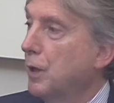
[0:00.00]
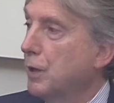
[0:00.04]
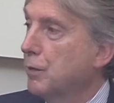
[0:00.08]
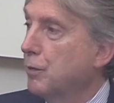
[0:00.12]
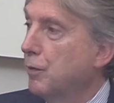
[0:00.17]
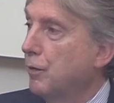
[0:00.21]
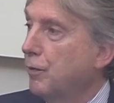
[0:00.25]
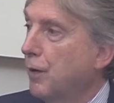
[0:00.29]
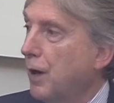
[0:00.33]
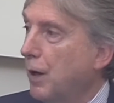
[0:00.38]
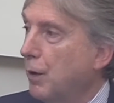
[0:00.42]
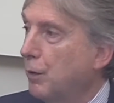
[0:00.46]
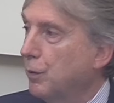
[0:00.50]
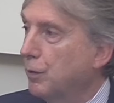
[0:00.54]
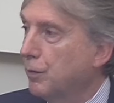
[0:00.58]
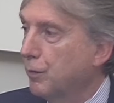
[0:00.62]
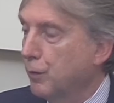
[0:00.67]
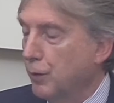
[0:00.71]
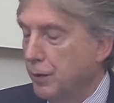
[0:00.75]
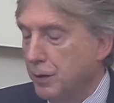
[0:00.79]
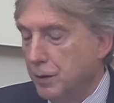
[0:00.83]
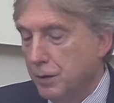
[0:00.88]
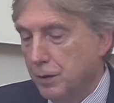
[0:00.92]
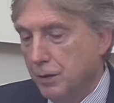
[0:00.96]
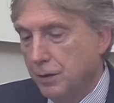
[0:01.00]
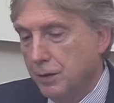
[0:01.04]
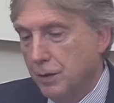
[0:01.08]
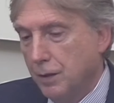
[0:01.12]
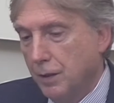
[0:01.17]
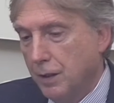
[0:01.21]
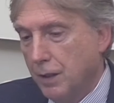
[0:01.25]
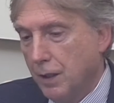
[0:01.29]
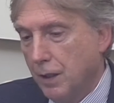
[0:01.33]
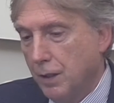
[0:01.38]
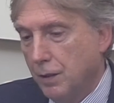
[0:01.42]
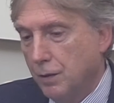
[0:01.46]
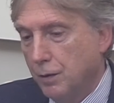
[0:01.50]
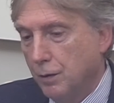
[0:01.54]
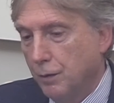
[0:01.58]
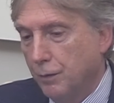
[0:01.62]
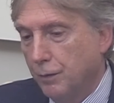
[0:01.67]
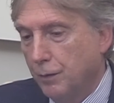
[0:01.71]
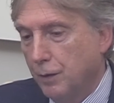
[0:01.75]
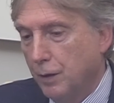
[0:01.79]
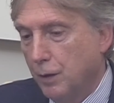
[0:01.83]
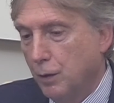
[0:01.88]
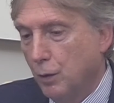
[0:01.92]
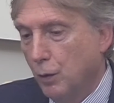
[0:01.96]
as we found, for instance, in the case
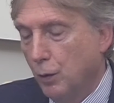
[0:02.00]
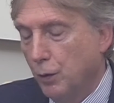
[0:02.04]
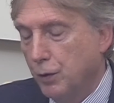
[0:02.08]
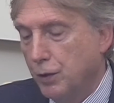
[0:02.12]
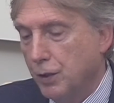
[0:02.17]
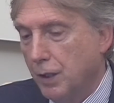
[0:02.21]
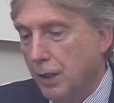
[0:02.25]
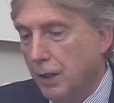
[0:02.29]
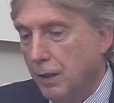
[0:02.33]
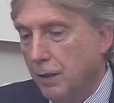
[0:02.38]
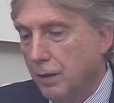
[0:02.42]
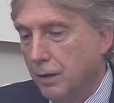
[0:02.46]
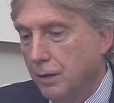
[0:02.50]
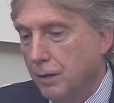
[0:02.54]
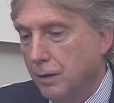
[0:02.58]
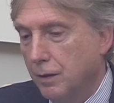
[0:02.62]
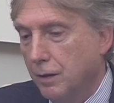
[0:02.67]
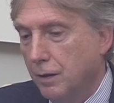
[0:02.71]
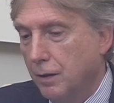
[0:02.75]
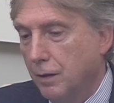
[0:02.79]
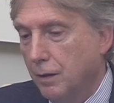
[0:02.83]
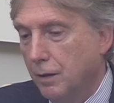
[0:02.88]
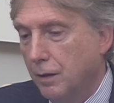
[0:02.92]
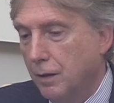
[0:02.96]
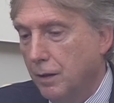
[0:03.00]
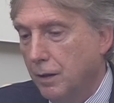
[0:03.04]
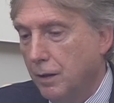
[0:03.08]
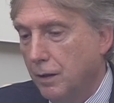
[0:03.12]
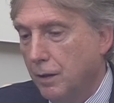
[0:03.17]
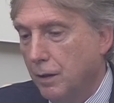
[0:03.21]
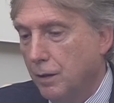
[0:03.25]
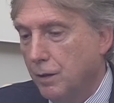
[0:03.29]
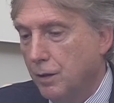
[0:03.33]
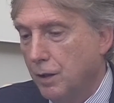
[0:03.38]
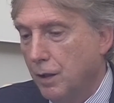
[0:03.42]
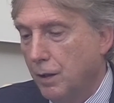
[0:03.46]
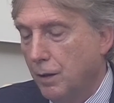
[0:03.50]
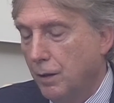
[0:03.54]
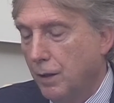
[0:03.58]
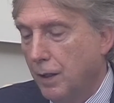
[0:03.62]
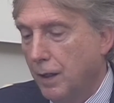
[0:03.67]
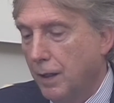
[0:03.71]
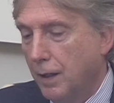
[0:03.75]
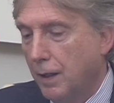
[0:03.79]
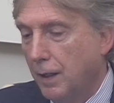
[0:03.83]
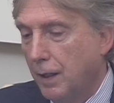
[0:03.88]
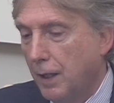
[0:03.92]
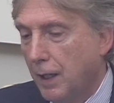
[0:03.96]
of the cold chains in
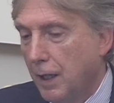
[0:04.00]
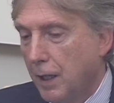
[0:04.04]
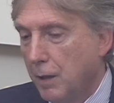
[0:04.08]
Nigeria,